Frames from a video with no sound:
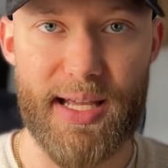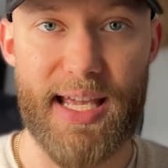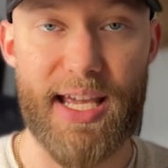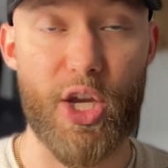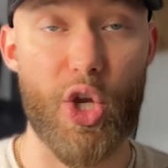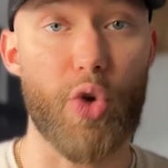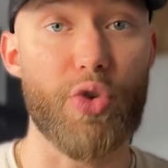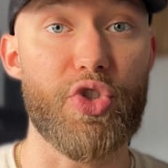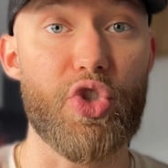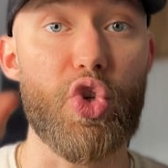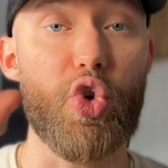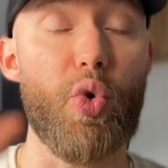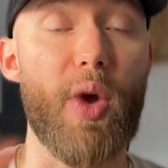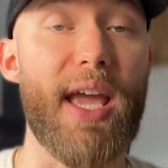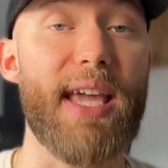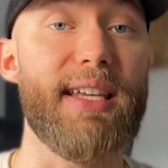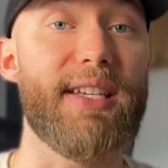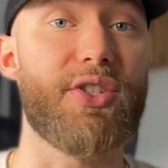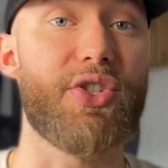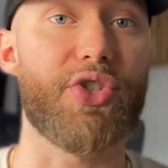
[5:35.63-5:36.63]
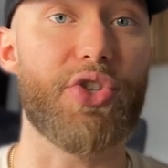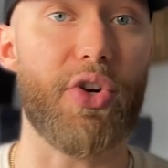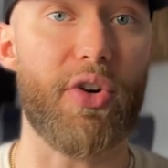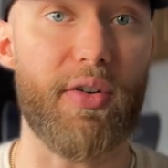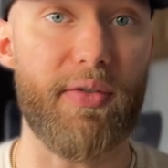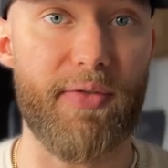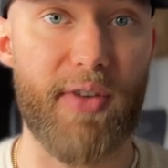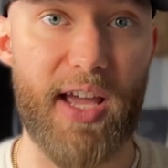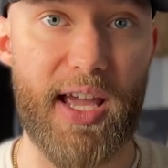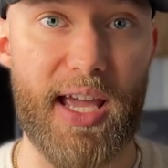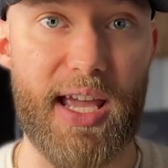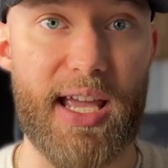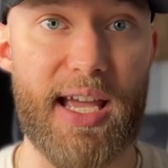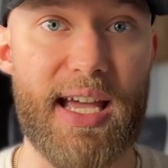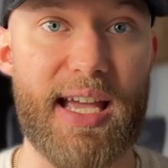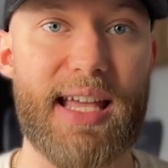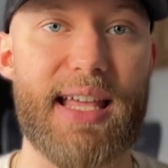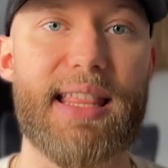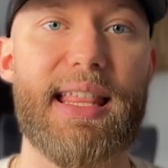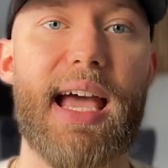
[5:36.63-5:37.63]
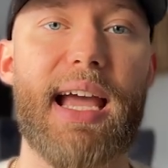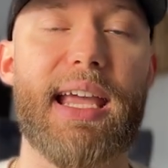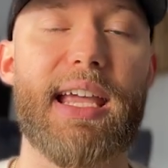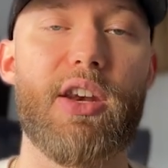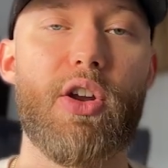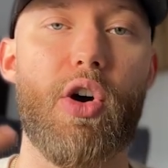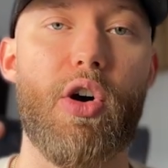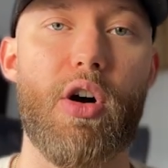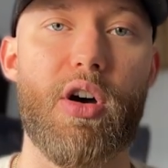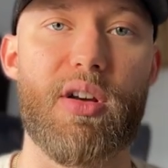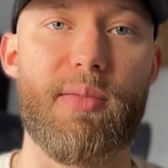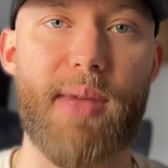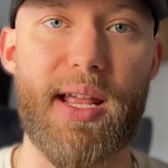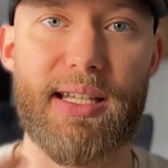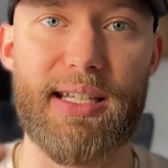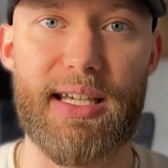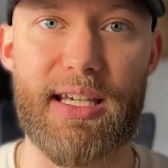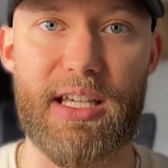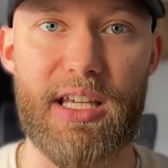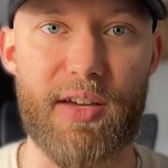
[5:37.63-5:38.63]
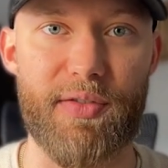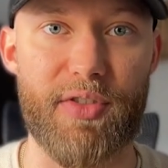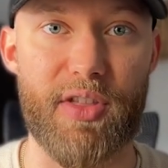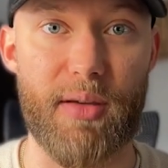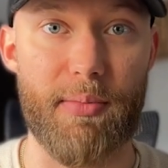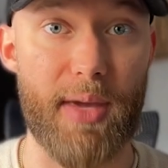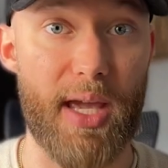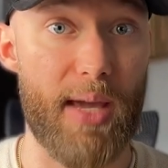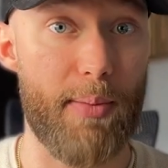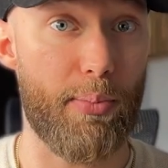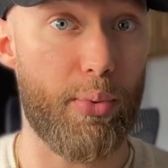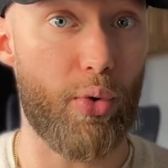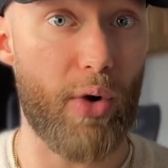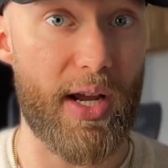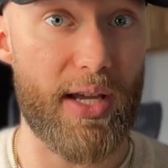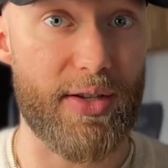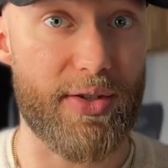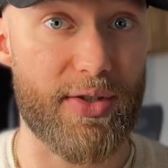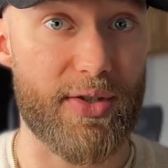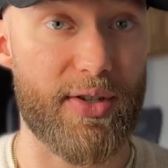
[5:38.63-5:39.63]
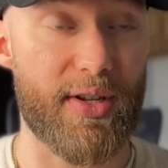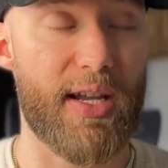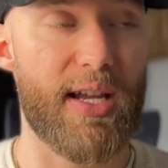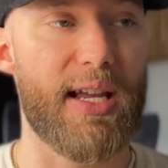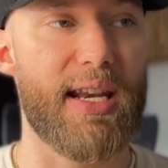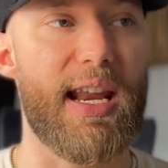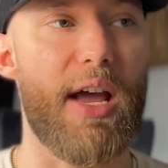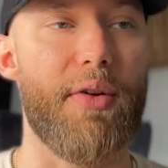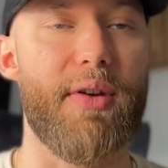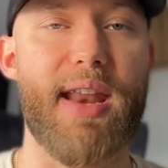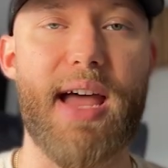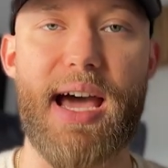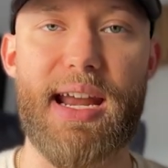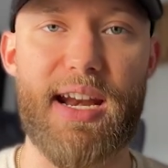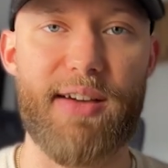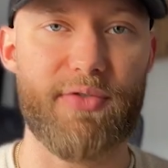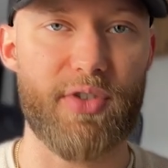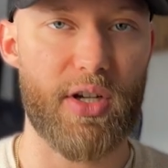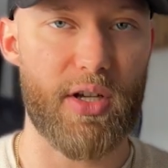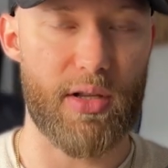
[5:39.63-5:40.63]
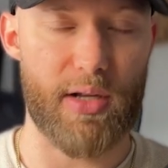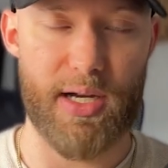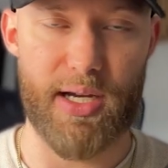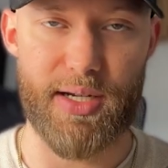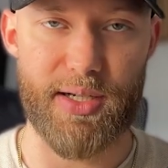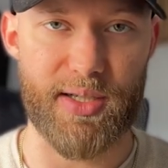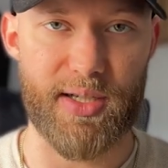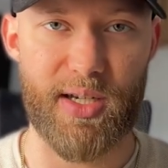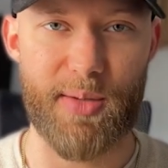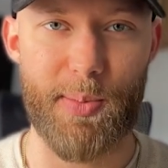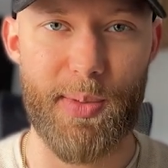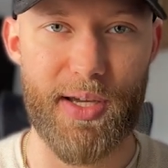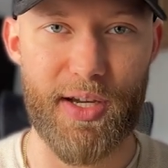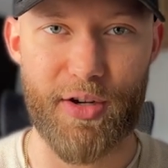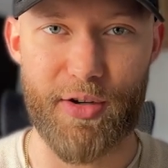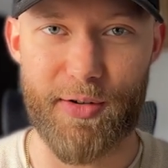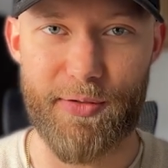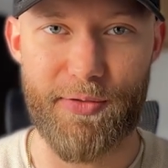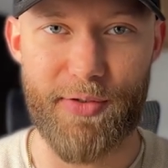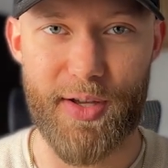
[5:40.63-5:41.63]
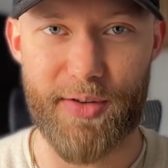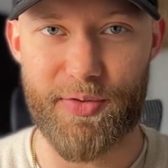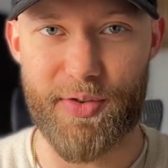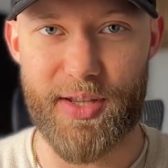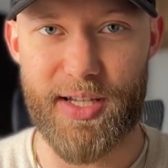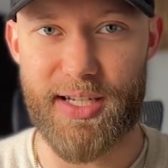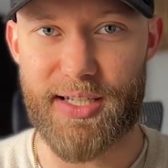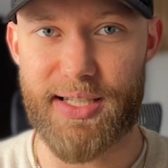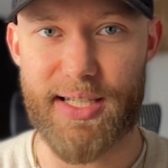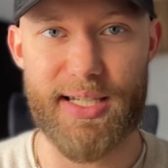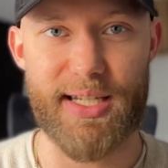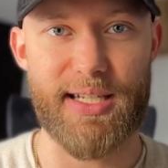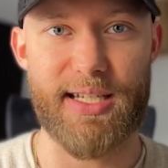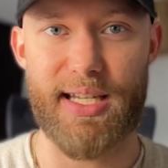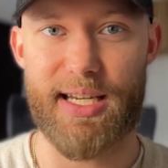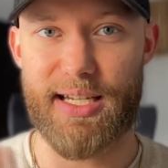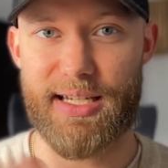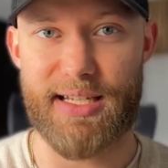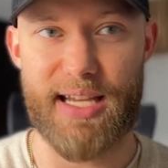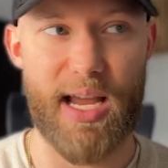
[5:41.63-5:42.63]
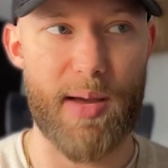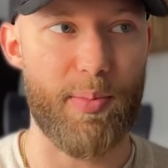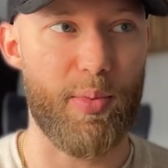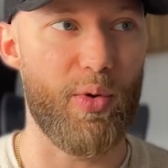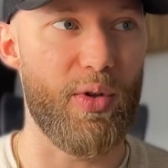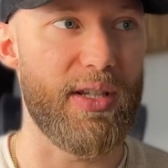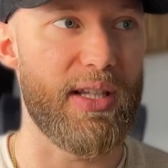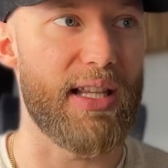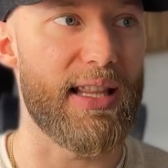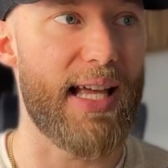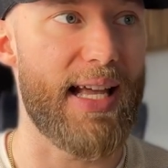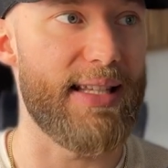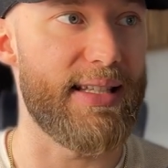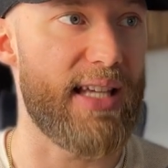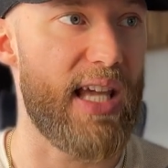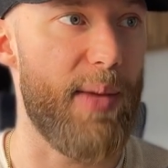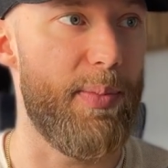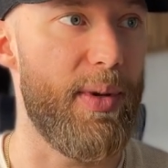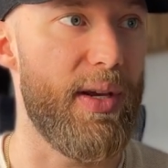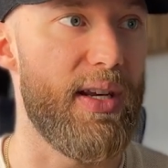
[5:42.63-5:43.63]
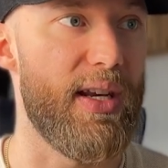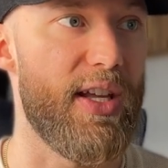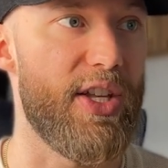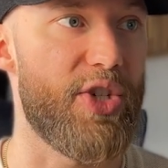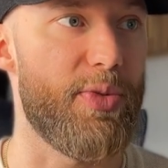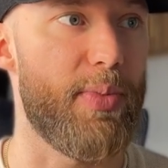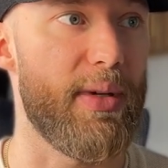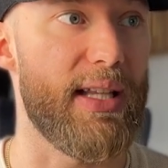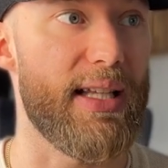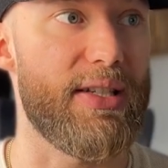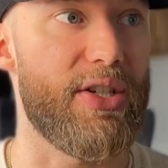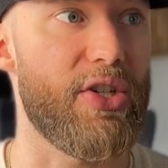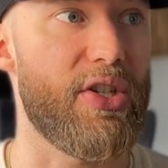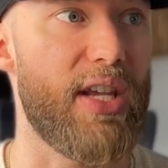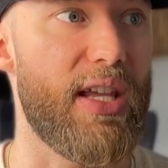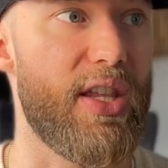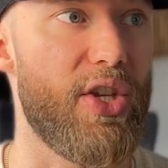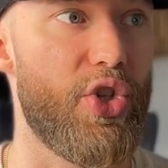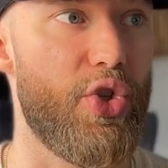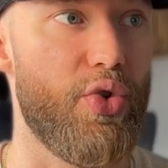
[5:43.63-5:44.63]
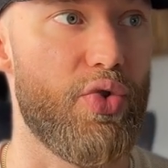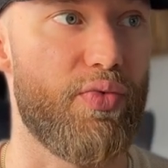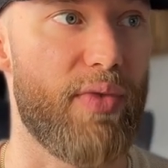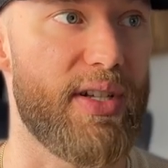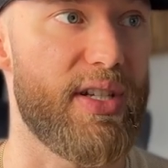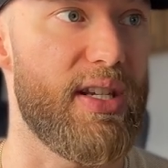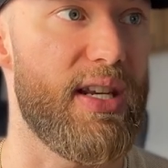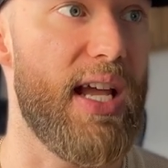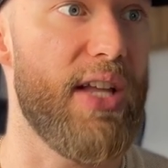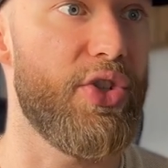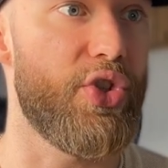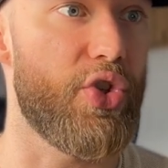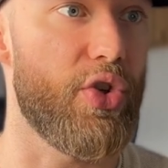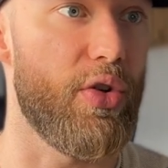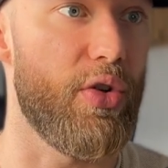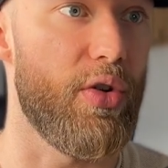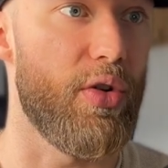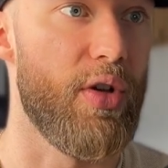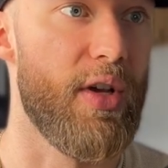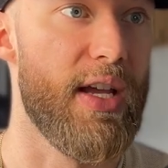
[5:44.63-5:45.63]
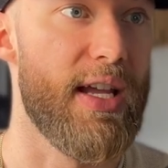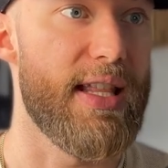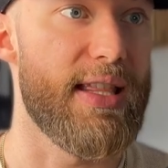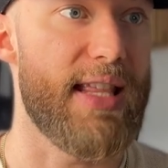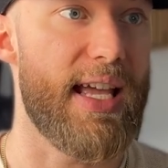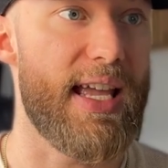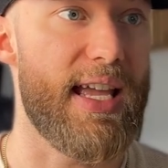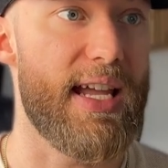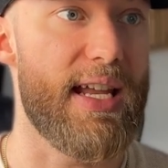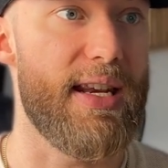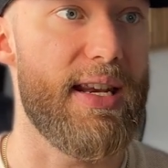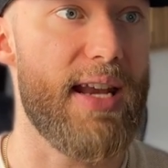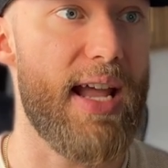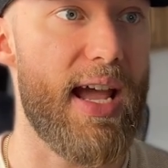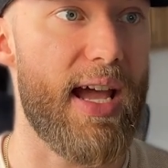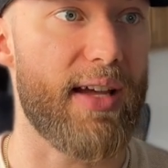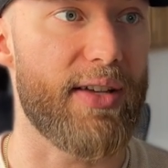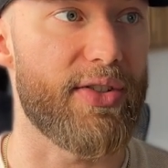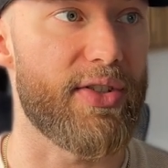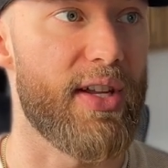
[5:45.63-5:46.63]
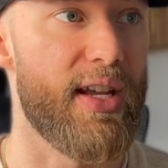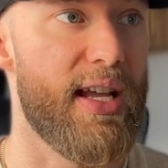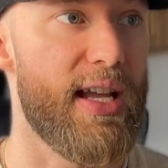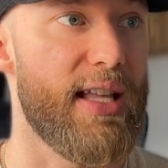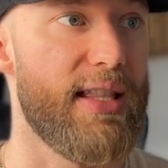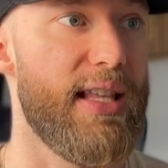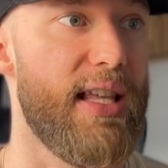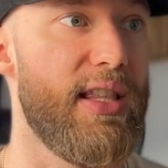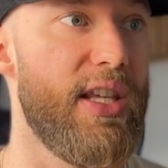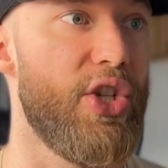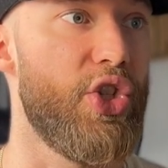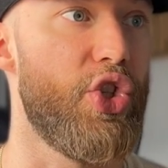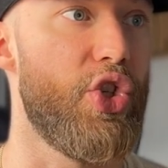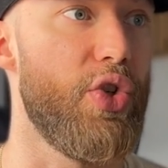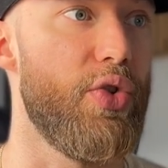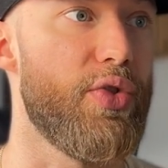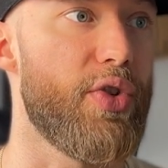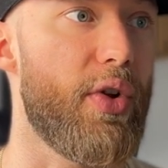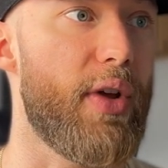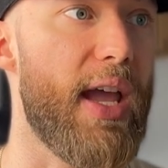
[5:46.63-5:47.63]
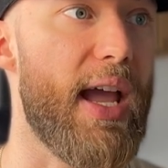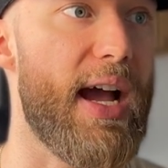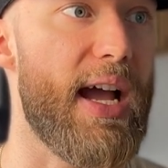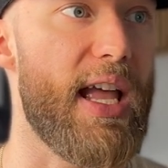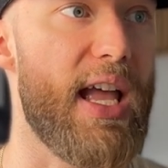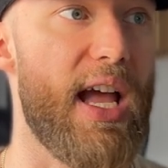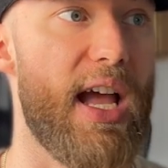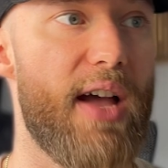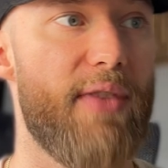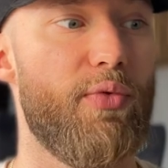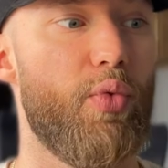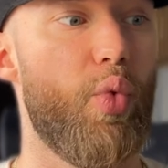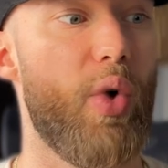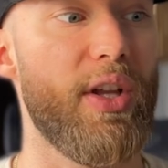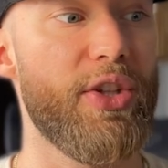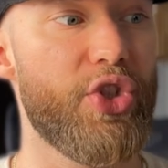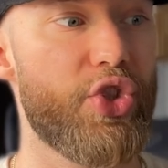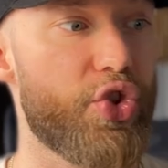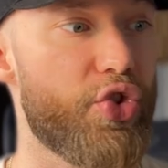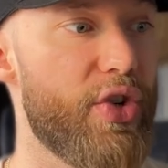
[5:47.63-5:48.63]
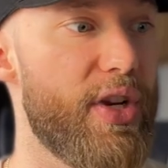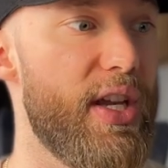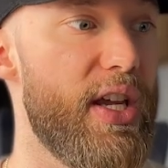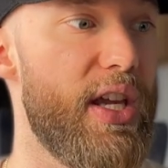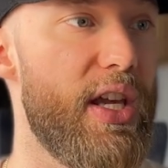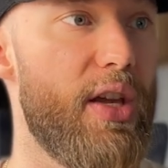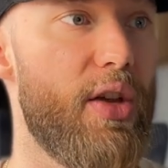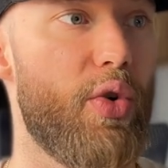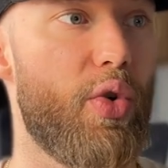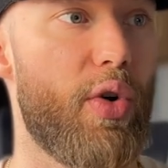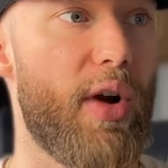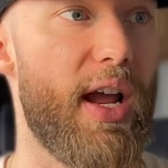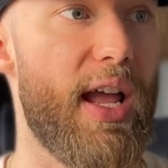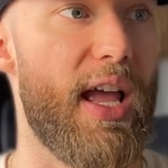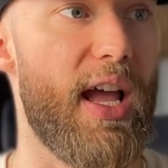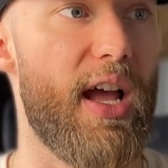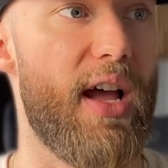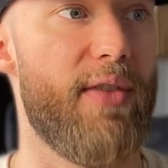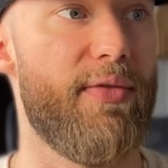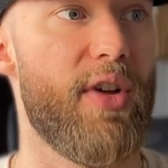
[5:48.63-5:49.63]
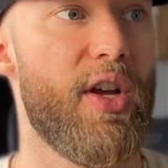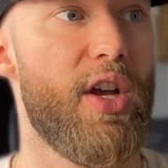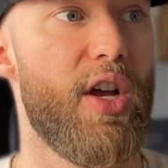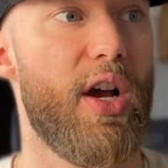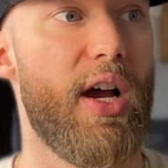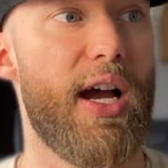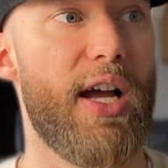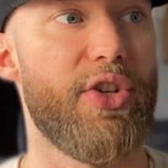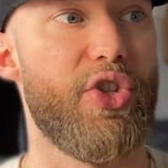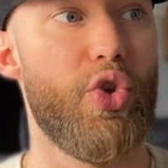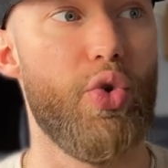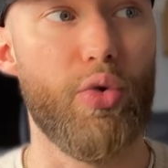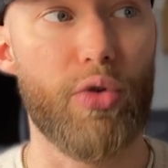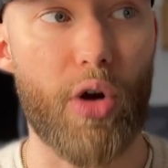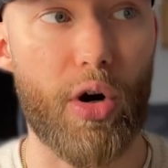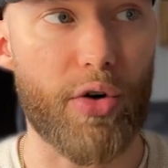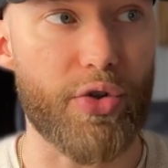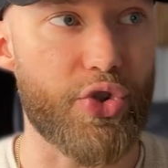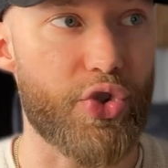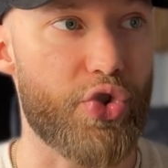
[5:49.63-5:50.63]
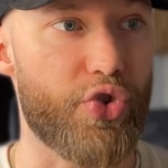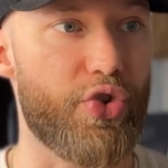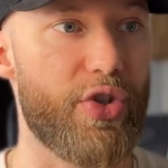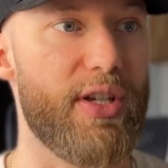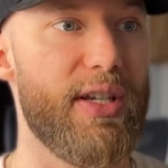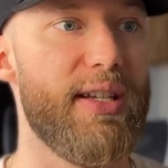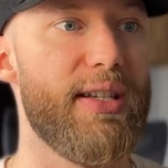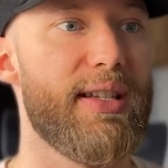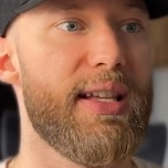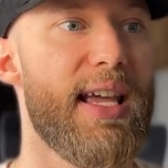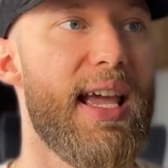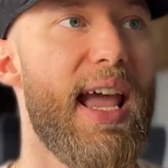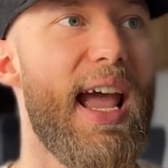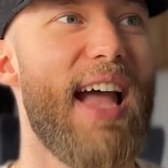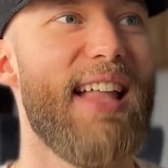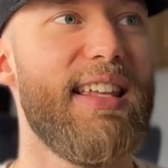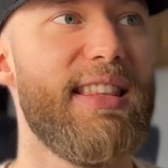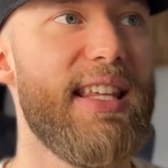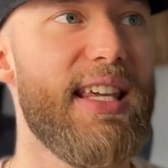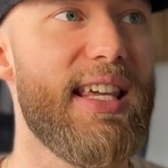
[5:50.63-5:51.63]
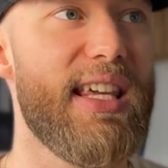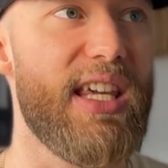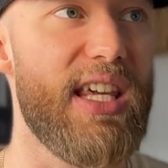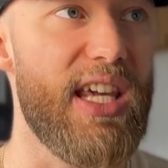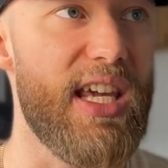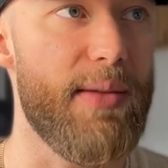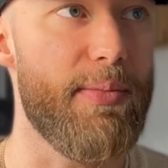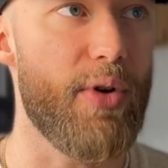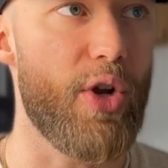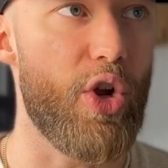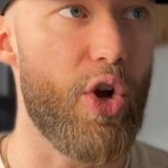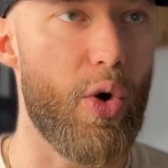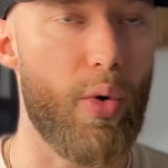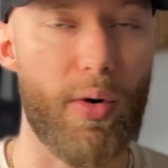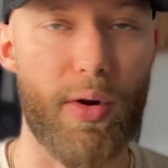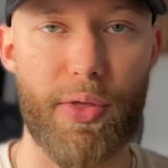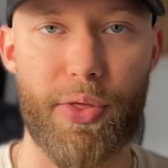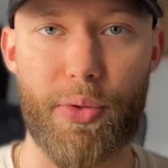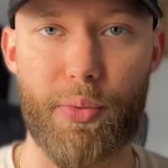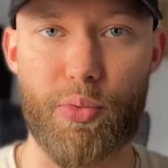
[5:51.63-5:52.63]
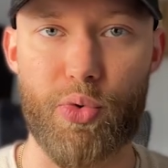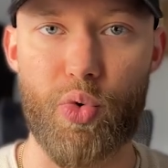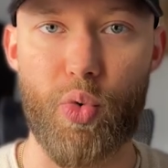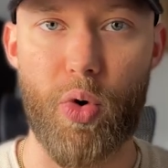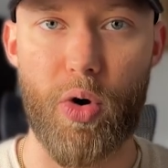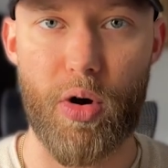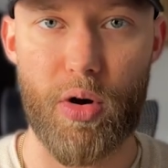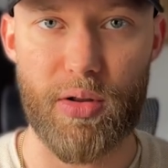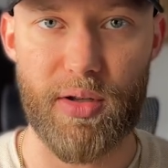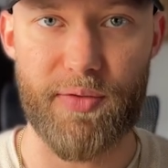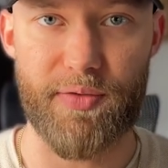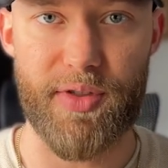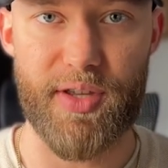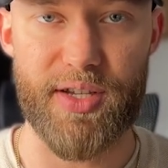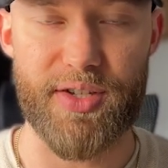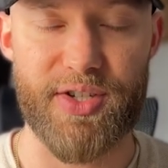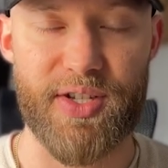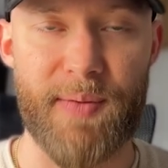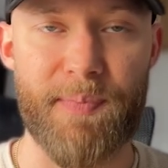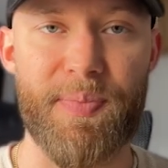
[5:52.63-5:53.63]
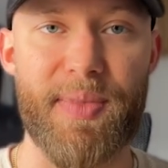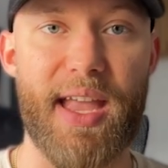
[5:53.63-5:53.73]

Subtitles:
It goes to a survey that can automatically give them a price. Now, not every client is going to be a good fit for this. This is an example in the landscaping niche, but let's just say they choose residential, they hit next, then they choose, okay, I have one tree or I have two large trees, and then they keep going through all of this.